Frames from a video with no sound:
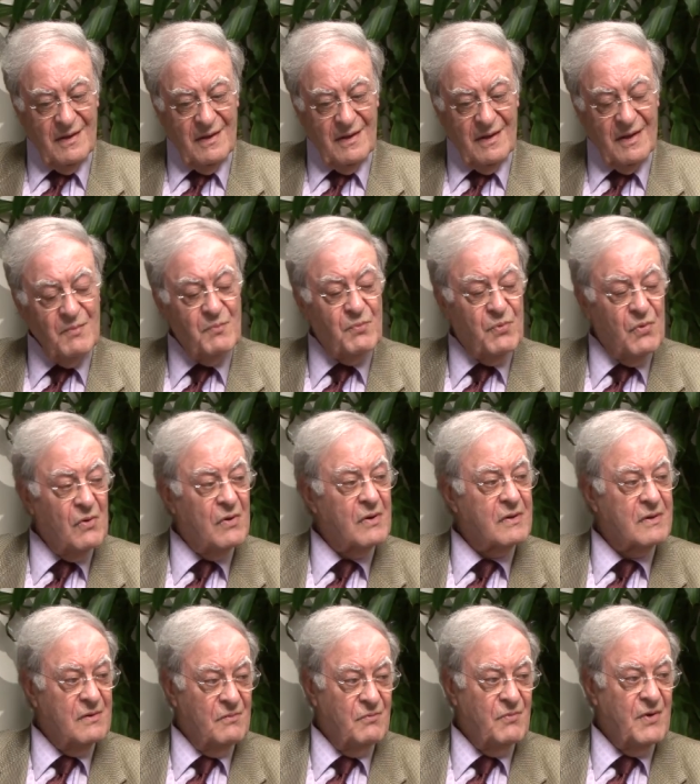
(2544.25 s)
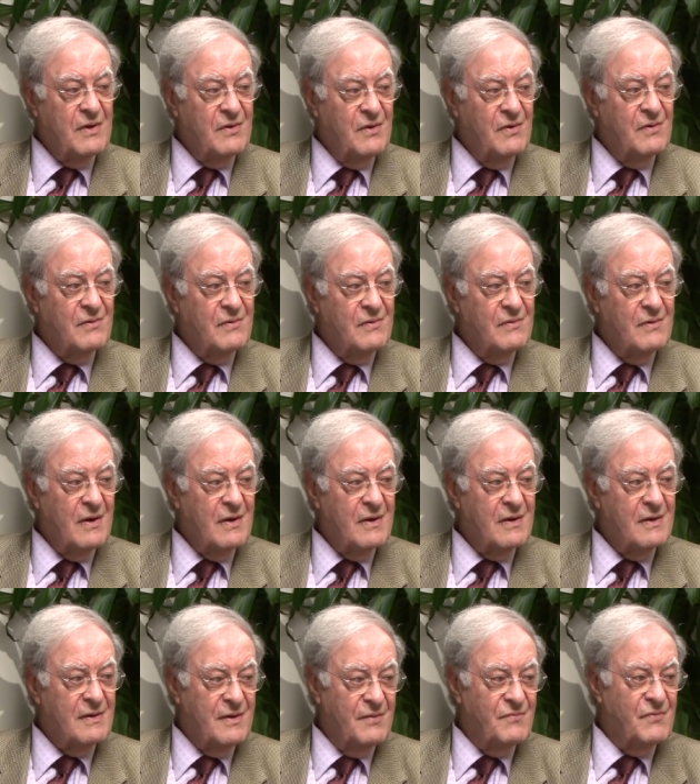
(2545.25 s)
important when you
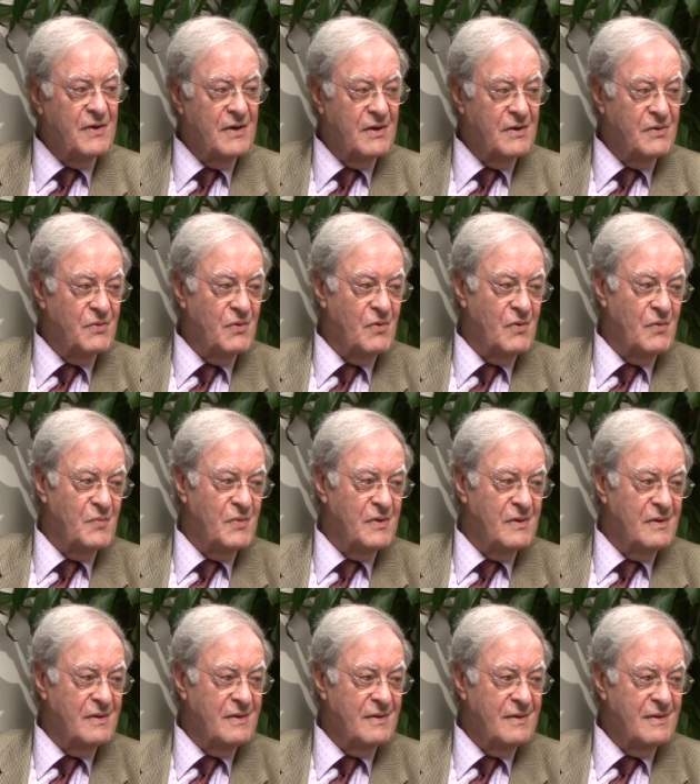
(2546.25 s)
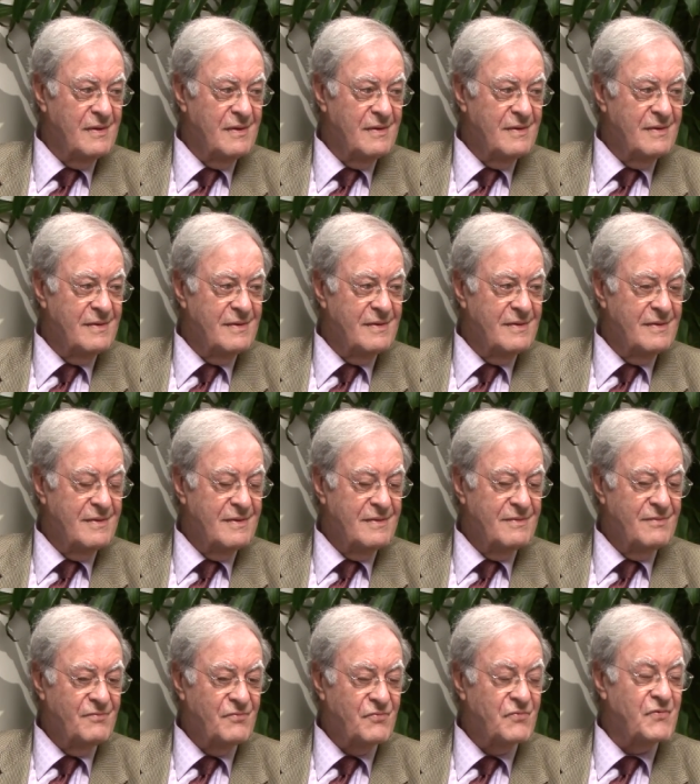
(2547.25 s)
are living a normal,
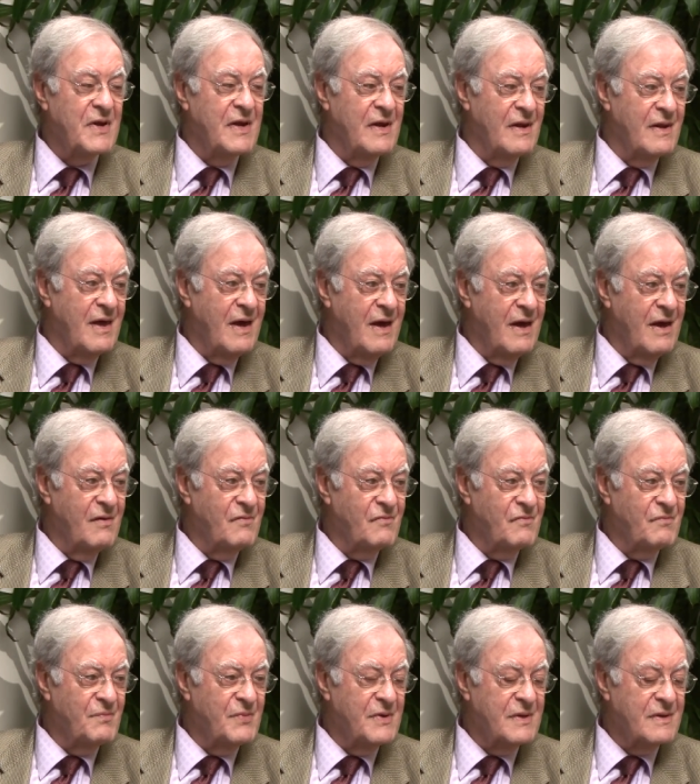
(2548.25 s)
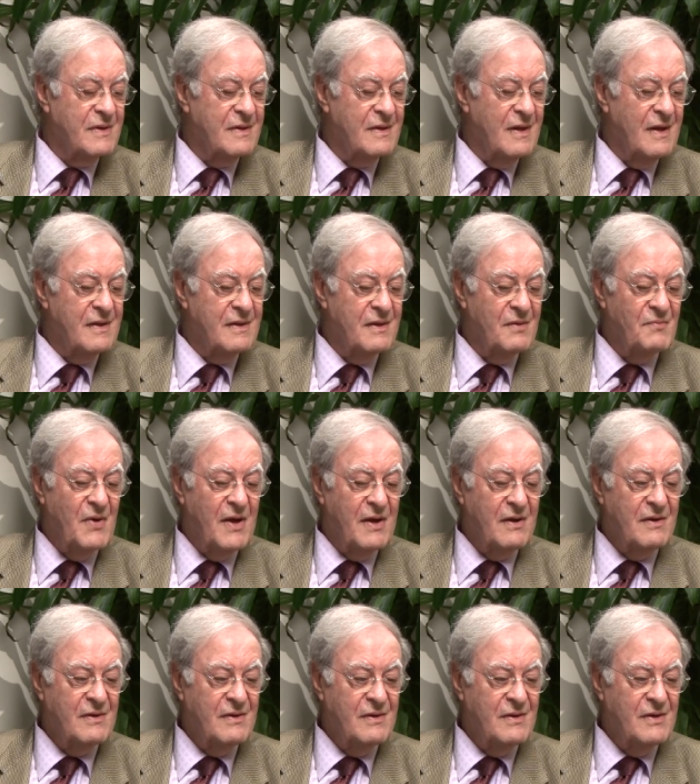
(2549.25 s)
free life. But under my
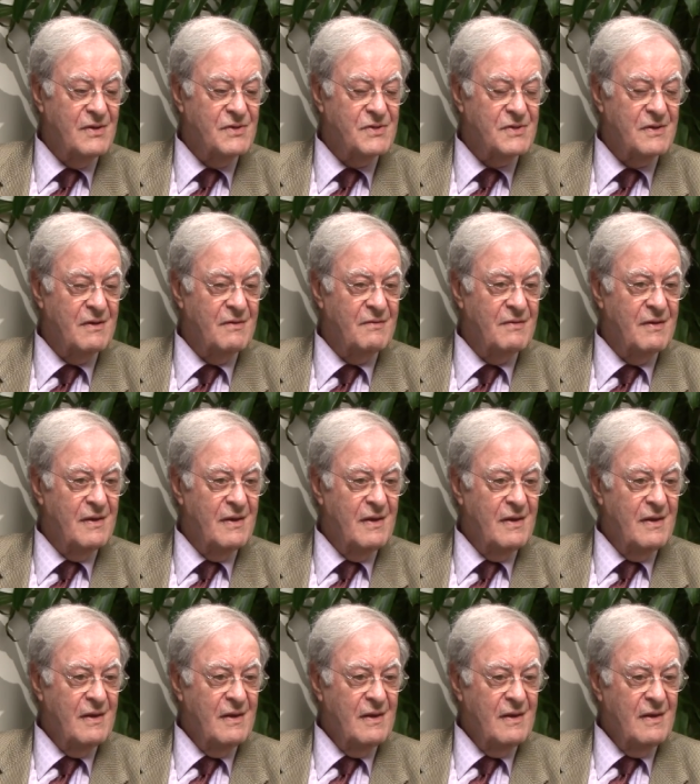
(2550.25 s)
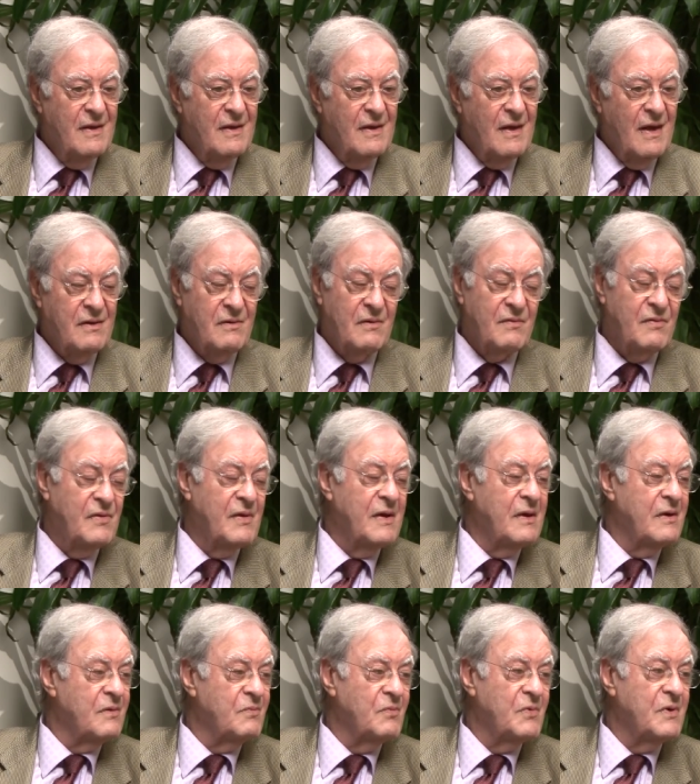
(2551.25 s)
conditions, I don't think
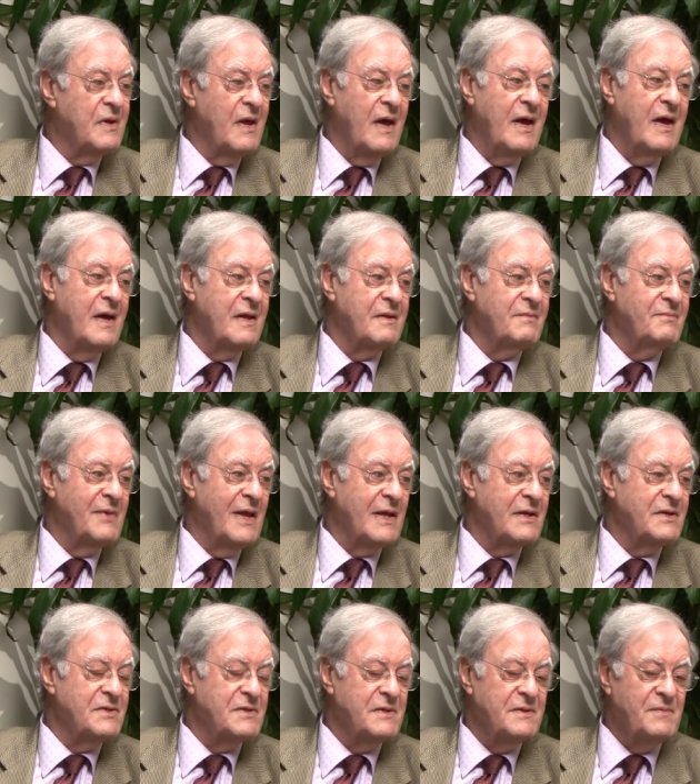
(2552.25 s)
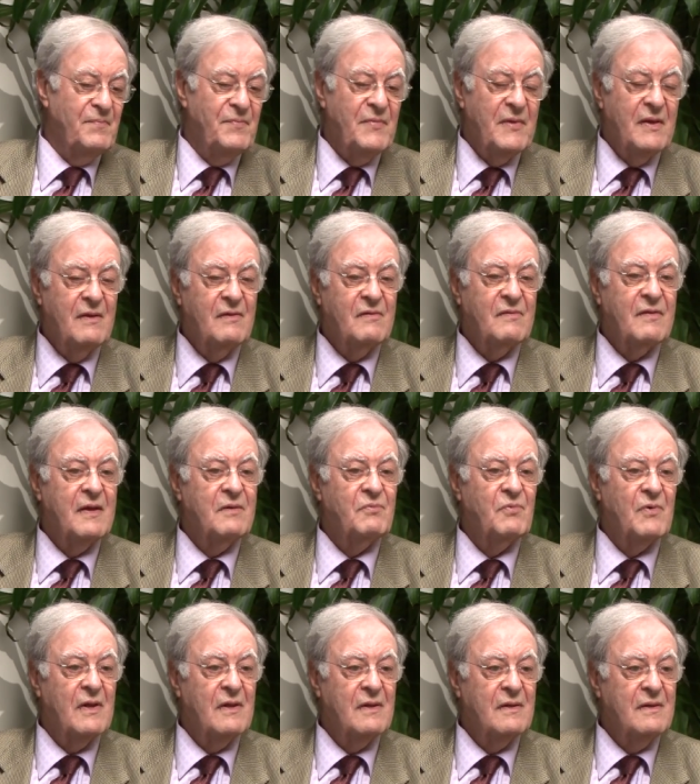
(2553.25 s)
it would add much. He said,
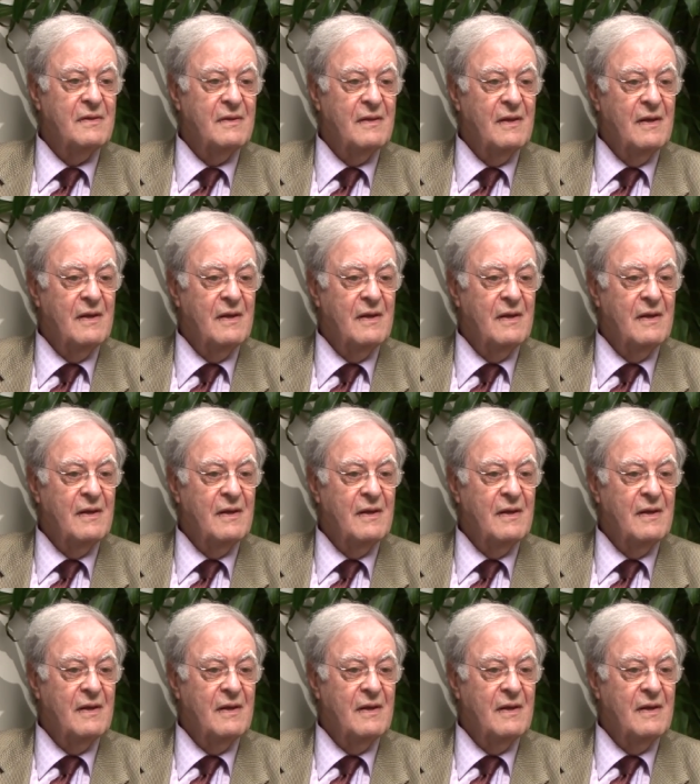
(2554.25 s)
well,